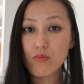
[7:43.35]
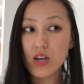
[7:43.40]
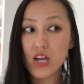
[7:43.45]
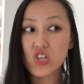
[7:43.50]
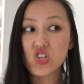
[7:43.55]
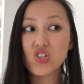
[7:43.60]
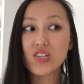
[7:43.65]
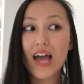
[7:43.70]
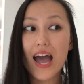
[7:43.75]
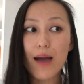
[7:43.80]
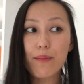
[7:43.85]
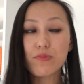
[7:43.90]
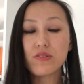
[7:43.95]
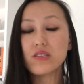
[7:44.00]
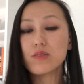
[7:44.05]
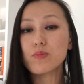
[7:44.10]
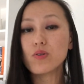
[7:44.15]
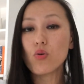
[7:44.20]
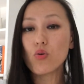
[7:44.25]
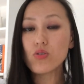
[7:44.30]
It just happened to
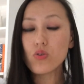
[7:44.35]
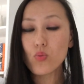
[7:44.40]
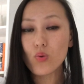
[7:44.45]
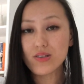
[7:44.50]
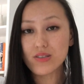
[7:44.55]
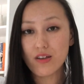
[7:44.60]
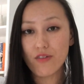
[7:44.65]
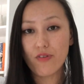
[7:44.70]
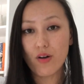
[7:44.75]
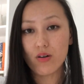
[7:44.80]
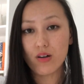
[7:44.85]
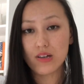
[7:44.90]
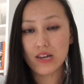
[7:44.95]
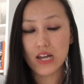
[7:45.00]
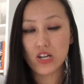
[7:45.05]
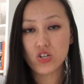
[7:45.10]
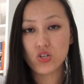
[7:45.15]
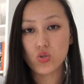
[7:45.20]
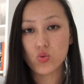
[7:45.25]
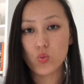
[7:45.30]
be all the ones I felt
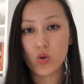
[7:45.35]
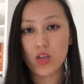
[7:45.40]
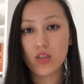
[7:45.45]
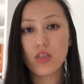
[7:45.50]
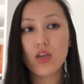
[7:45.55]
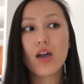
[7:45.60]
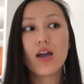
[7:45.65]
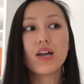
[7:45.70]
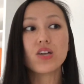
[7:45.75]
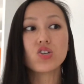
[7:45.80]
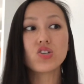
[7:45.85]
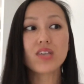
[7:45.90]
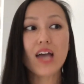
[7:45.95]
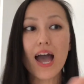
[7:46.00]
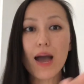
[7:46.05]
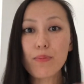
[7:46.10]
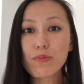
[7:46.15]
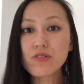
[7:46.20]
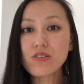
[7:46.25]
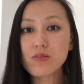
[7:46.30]
connections with, just
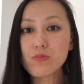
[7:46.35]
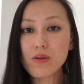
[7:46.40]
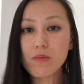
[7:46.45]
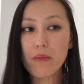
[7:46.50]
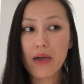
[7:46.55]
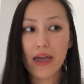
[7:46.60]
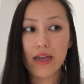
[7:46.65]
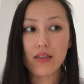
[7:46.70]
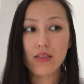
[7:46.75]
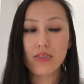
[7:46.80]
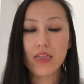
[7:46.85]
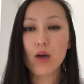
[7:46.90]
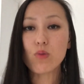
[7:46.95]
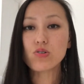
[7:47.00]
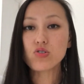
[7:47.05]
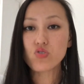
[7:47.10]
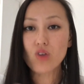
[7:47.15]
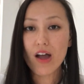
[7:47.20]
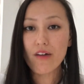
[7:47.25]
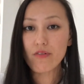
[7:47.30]
happened to be men that were
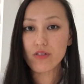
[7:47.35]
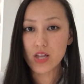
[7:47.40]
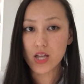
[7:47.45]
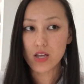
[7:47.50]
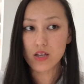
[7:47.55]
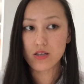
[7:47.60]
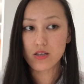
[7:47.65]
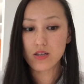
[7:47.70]
traveling,